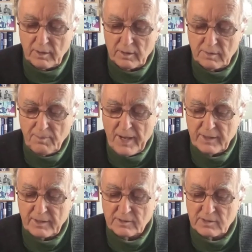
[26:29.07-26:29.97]

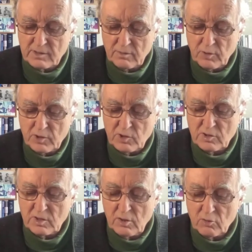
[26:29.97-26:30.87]
dependence, which
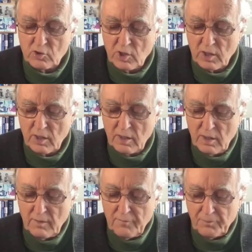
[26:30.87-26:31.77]
is hugely
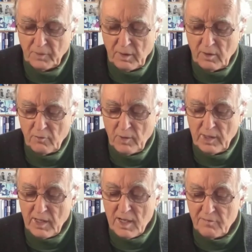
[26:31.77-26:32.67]

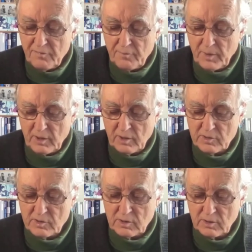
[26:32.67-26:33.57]
relieved
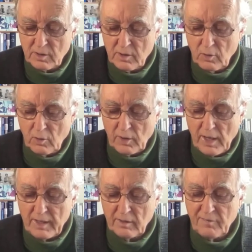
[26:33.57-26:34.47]
because
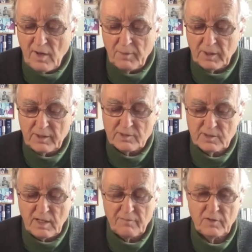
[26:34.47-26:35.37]
organic farming
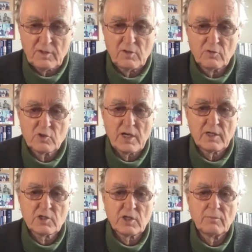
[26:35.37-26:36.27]
doesn't have that huge
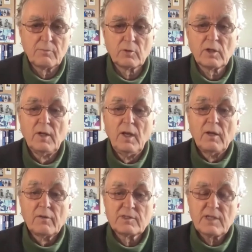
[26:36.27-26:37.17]
energy input.
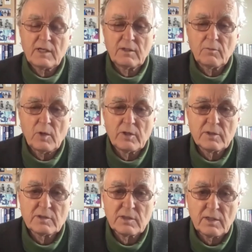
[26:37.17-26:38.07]
The second one
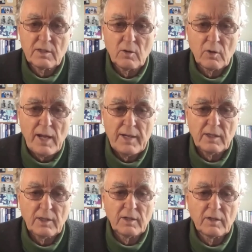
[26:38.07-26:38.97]
is that the
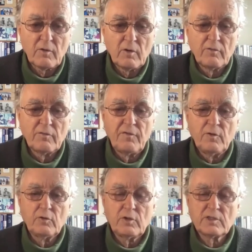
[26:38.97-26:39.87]
organically grown
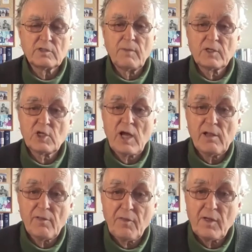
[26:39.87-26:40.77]
food is much
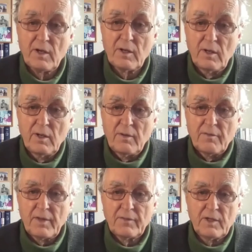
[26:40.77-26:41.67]
healthier
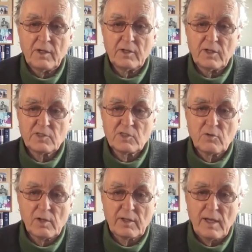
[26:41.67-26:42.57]
than the
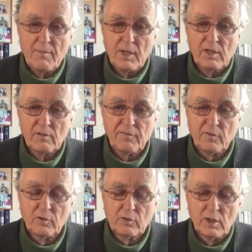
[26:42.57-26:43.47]
industrial chemical
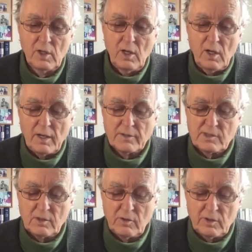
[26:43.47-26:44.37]
food, and
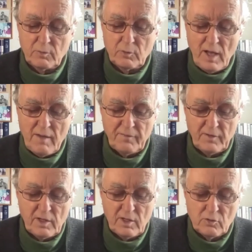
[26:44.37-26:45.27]
so it would have a
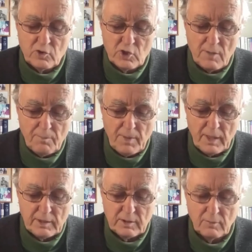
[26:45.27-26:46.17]
huge
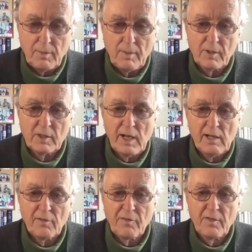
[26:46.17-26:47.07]
impact on public
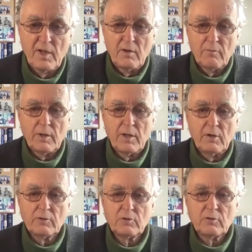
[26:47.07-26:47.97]
health. We
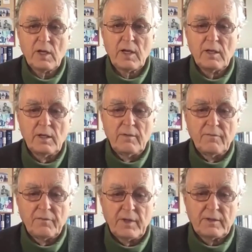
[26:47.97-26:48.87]
know today
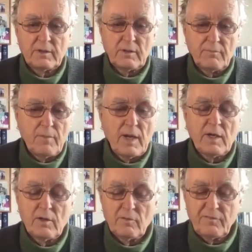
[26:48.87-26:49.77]
that
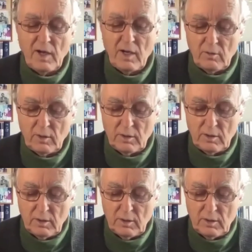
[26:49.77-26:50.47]
many of our